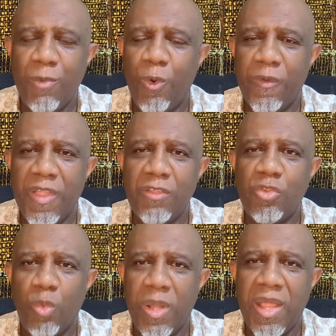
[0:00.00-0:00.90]
more than
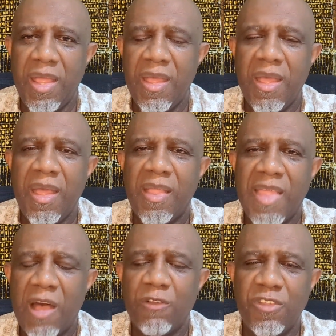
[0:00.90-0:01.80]

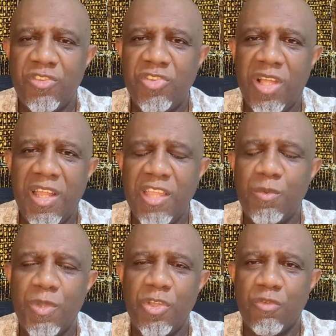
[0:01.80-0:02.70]
20,000 shillings,
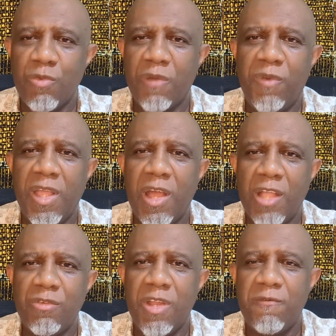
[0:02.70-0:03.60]
which is roughly
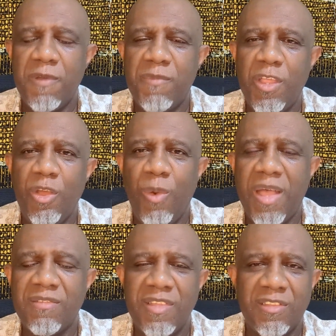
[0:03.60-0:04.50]
150
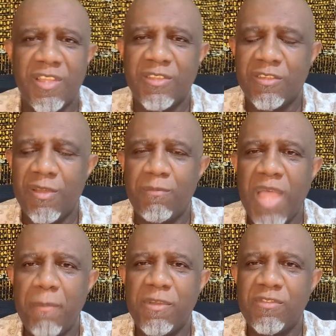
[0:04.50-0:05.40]
US, in some
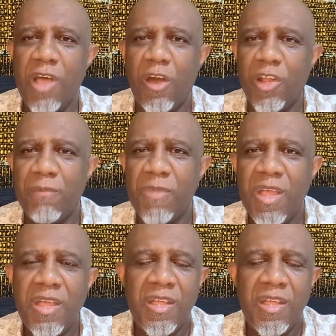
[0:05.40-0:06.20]
type of startup